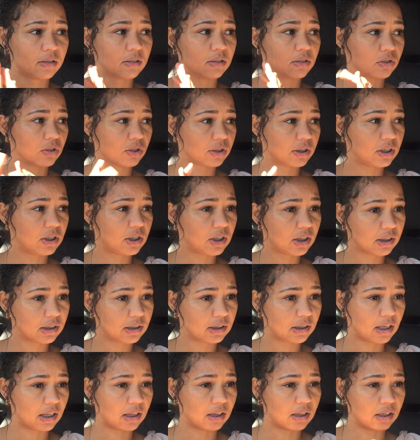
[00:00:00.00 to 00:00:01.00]
The
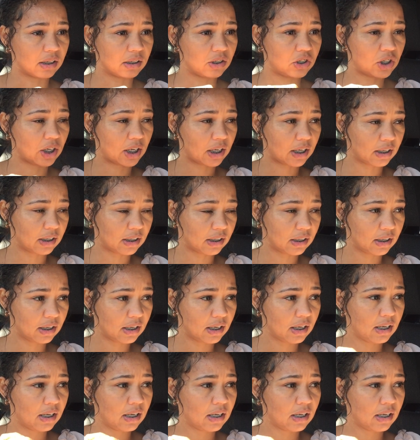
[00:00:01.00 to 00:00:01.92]
sausages and the chicken.